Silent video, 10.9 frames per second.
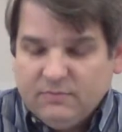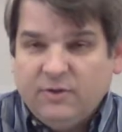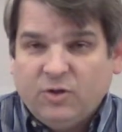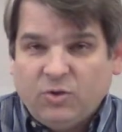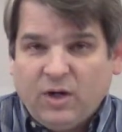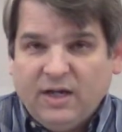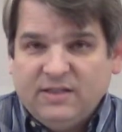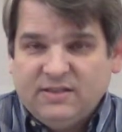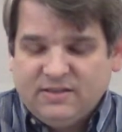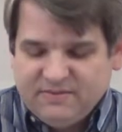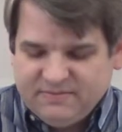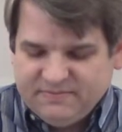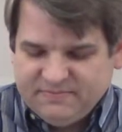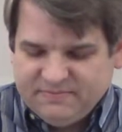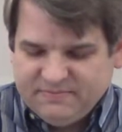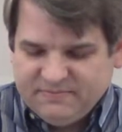Christ.
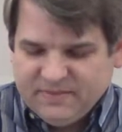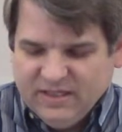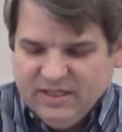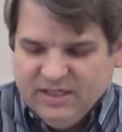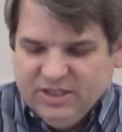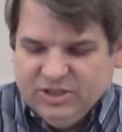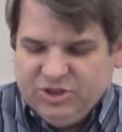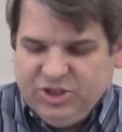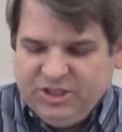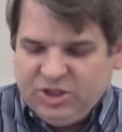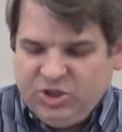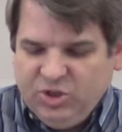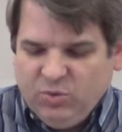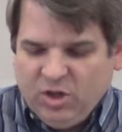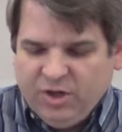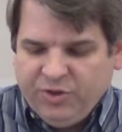Jesus,
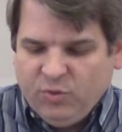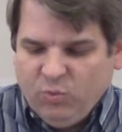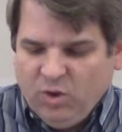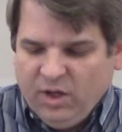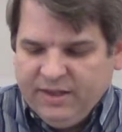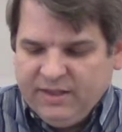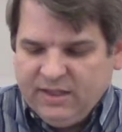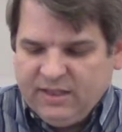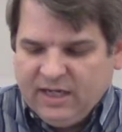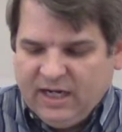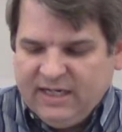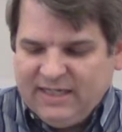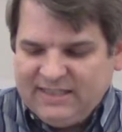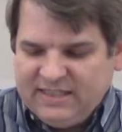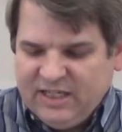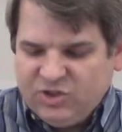you are the one that God
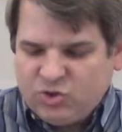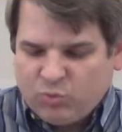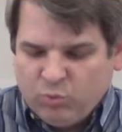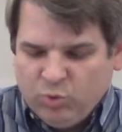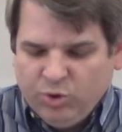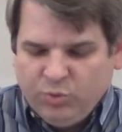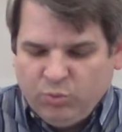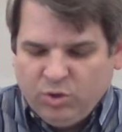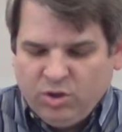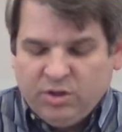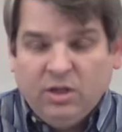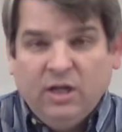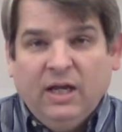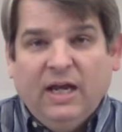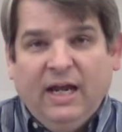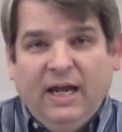has sent to rule the
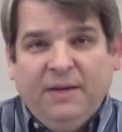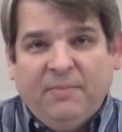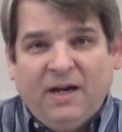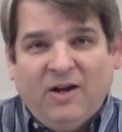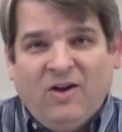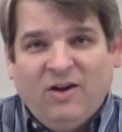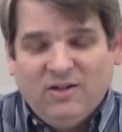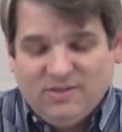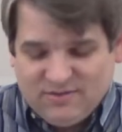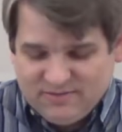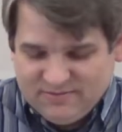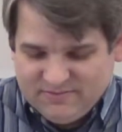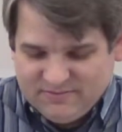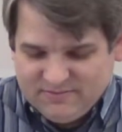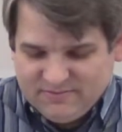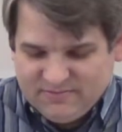world and my heart.
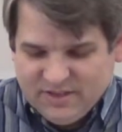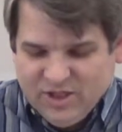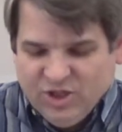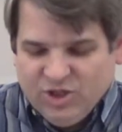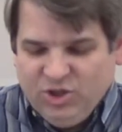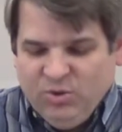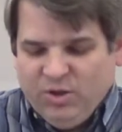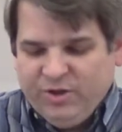You are